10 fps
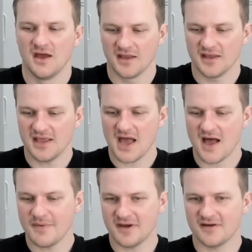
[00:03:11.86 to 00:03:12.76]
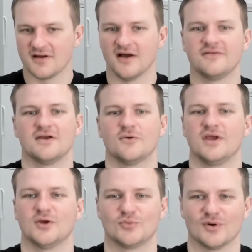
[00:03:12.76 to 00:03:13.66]
Yeah, I mean, I think we
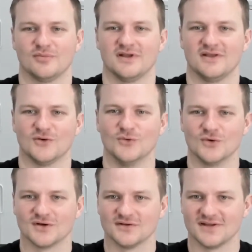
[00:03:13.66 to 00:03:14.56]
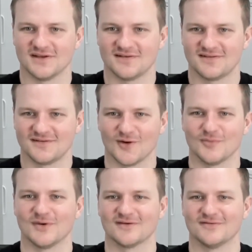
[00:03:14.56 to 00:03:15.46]
could probably talk on this
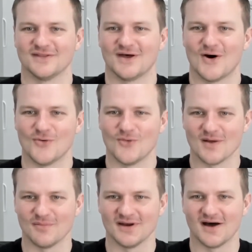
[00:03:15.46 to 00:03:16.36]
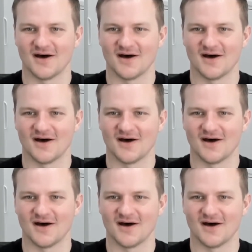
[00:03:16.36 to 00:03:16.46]
topic for the whole webinar.